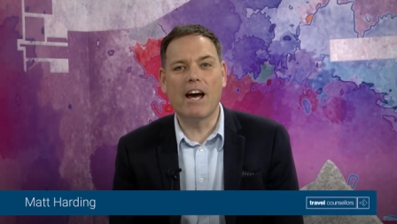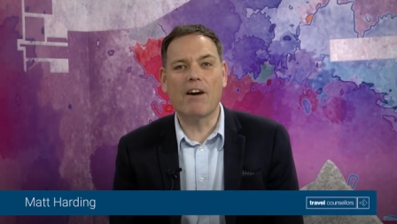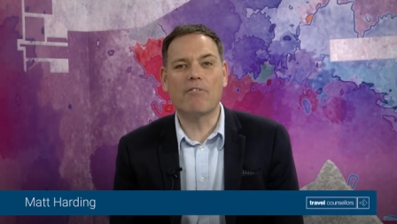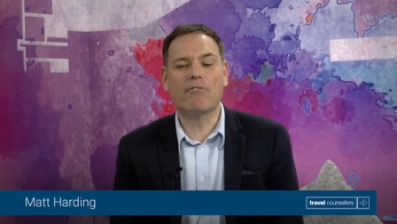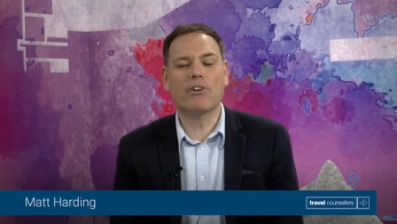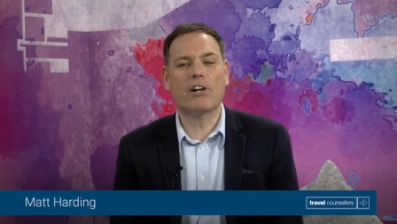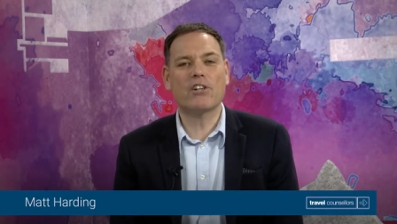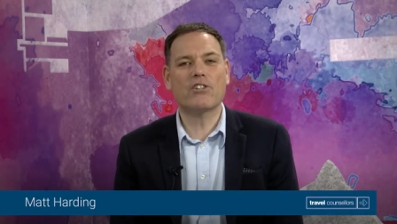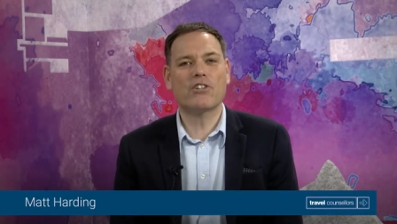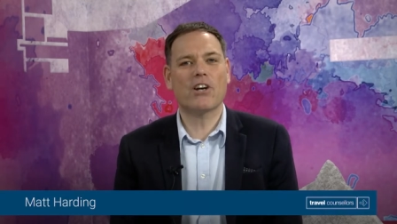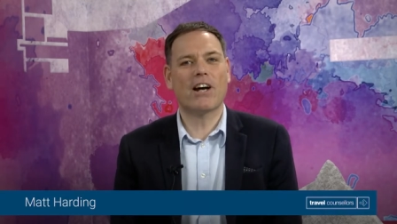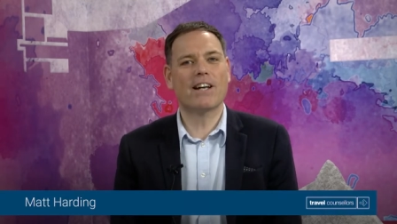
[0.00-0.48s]

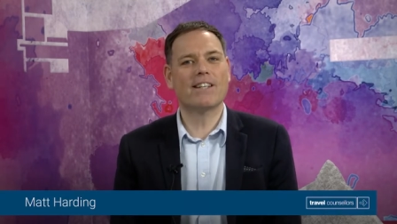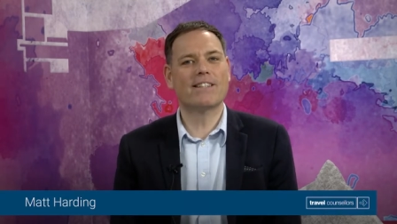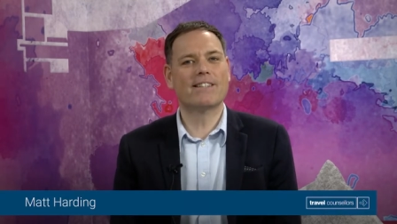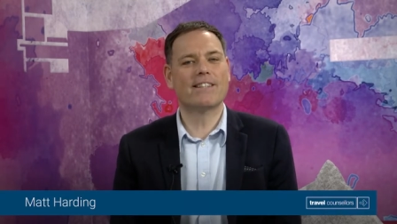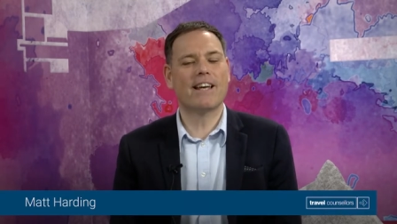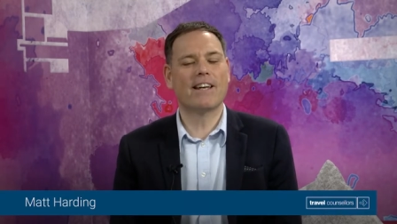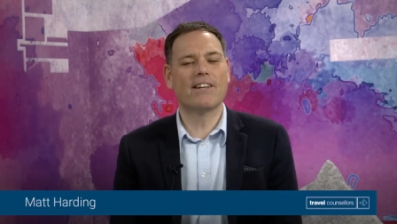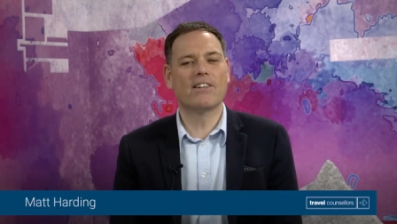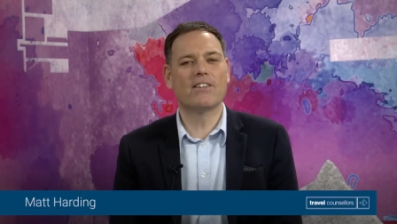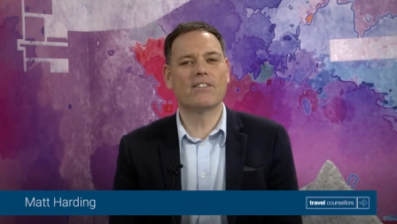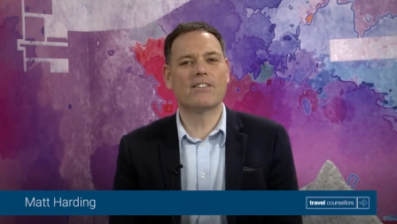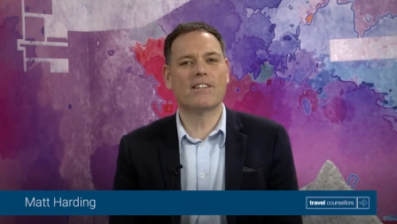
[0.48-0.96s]
franchise
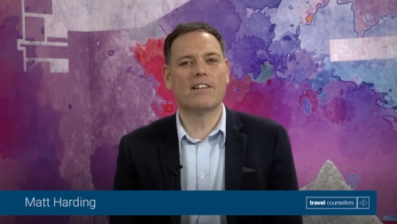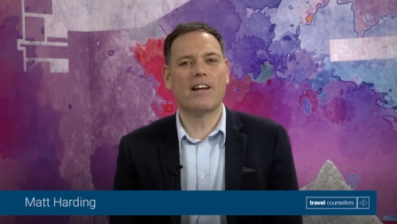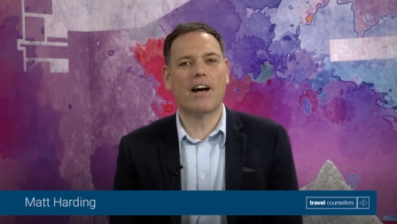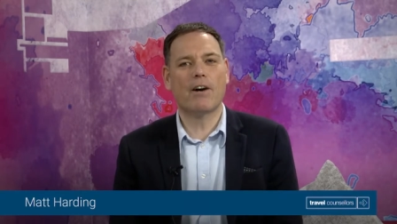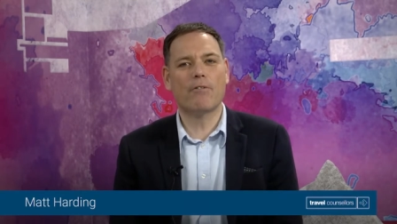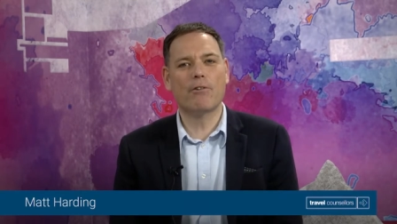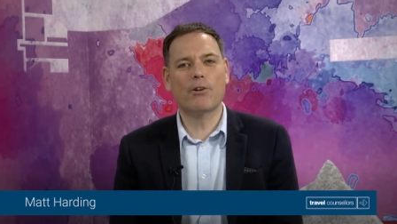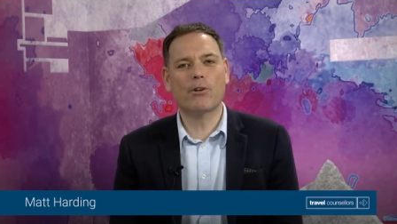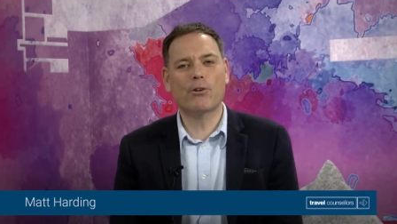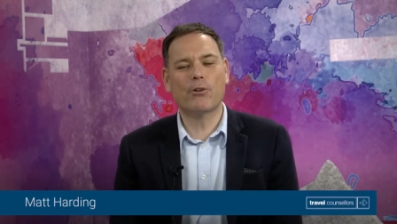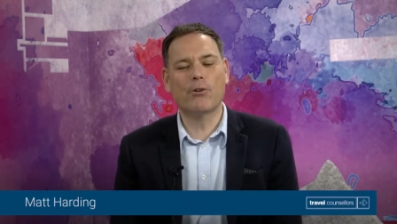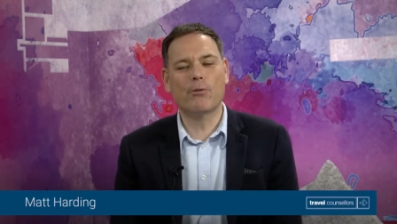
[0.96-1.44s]
sales and our
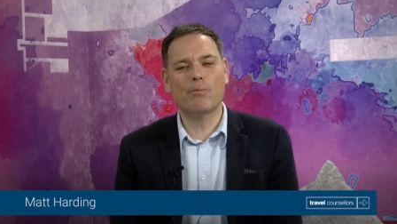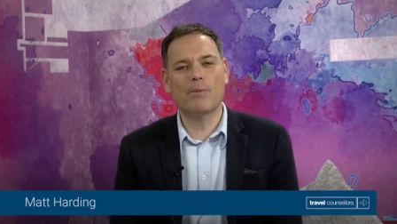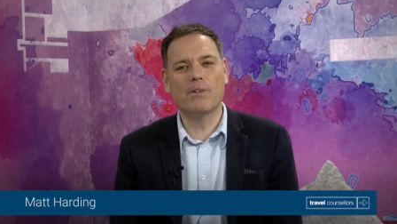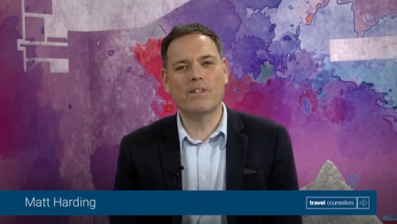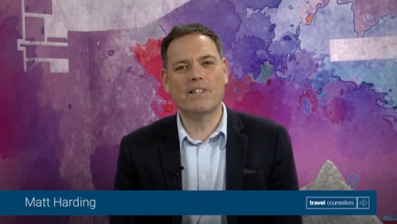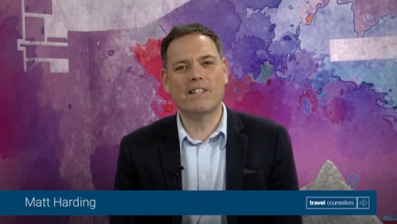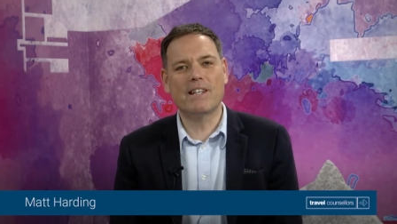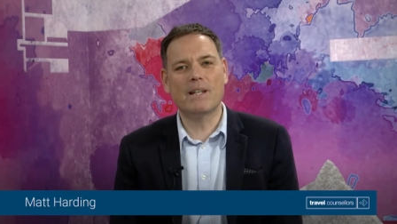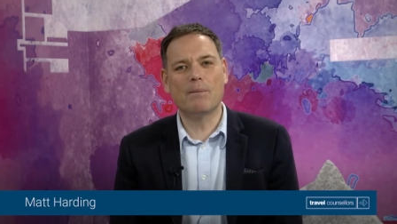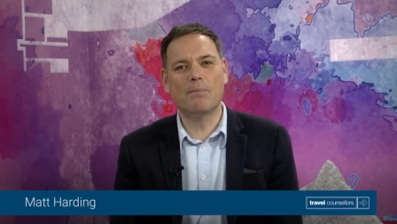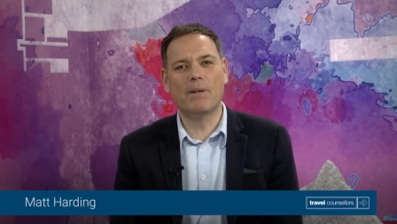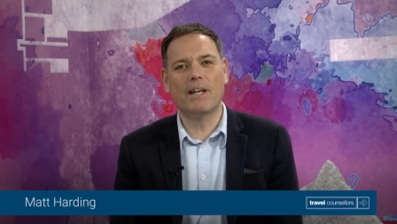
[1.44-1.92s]
recruitment
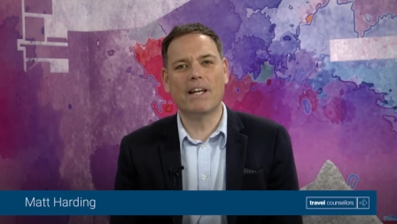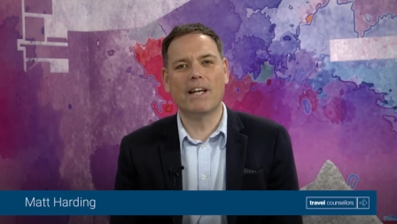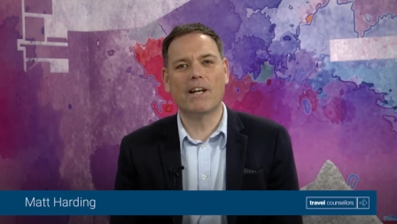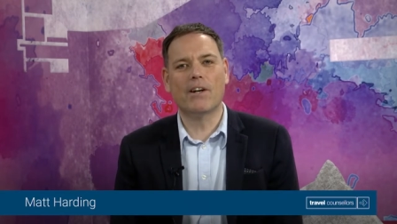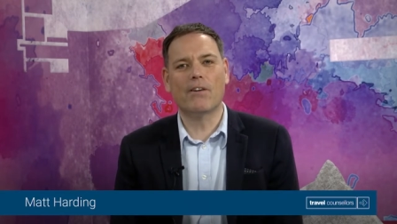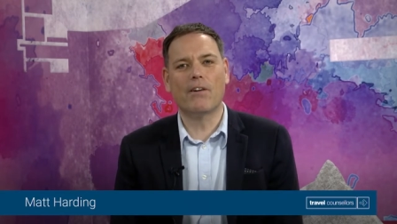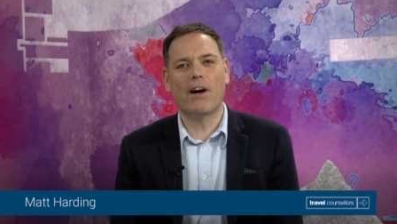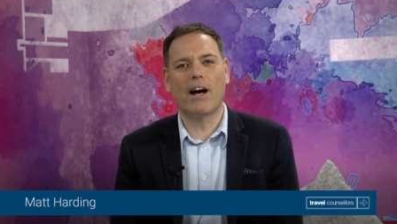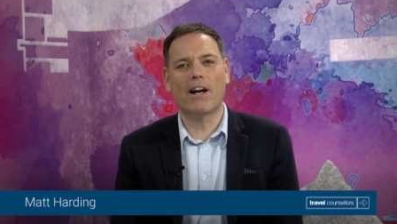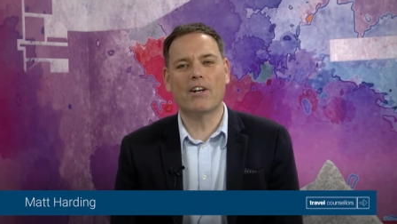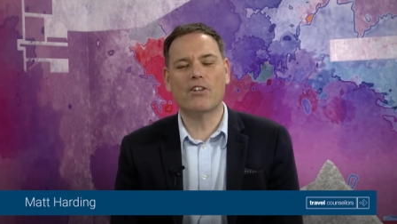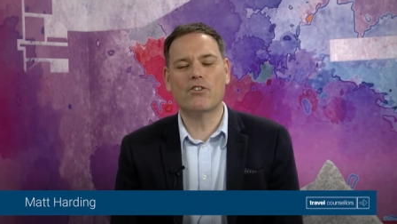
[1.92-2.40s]
team here
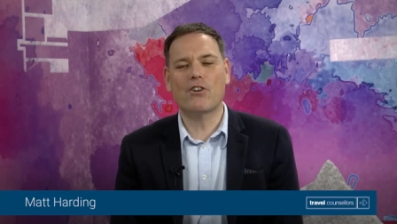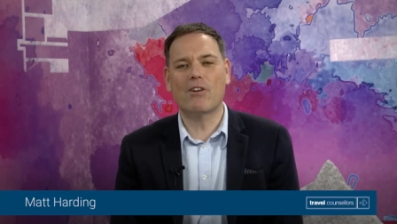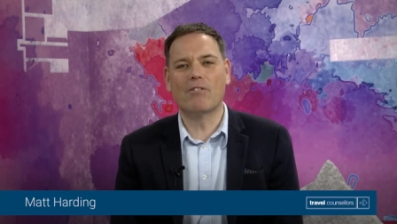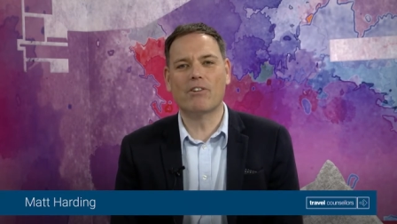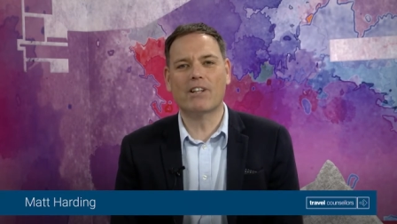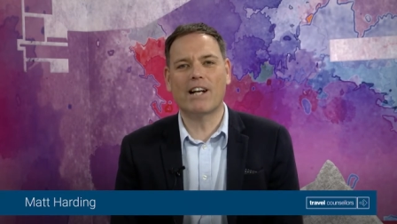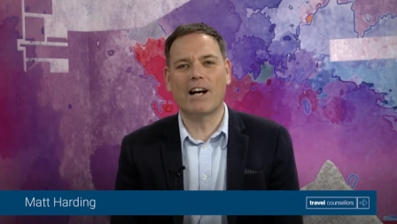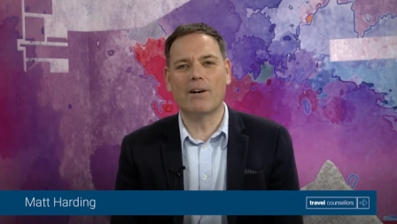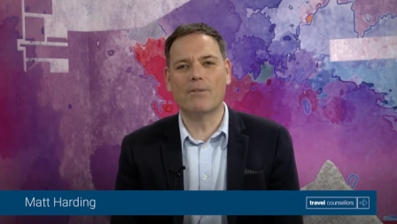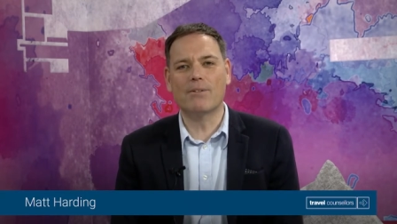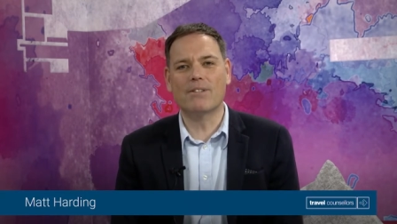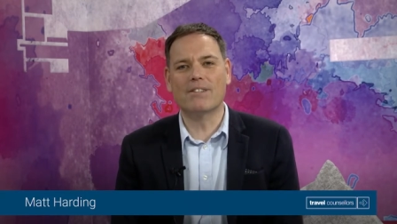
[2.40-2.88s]
at Travel
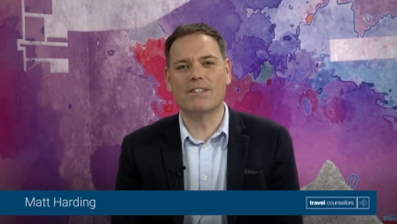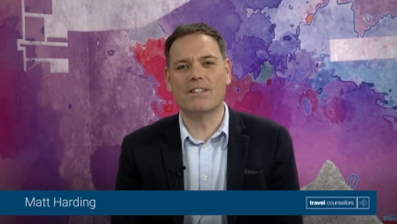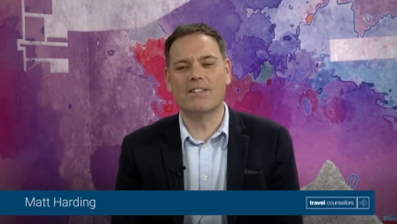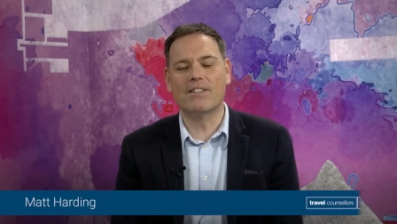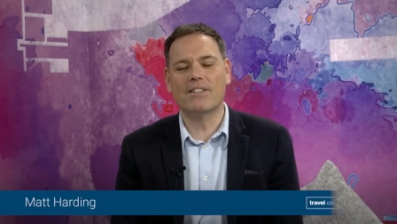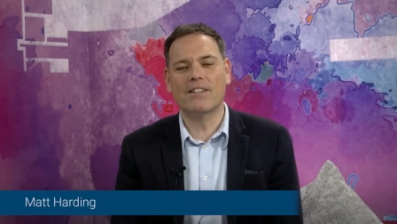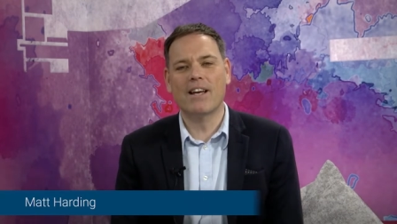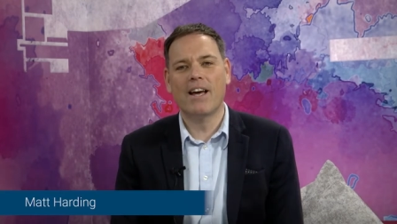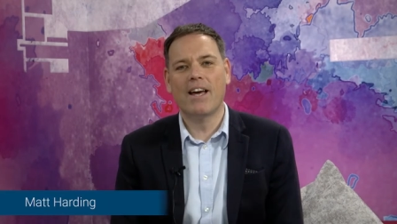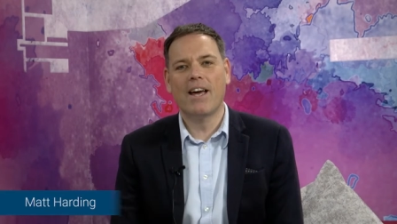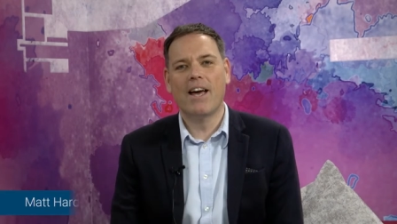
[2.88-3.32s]
Counsellors,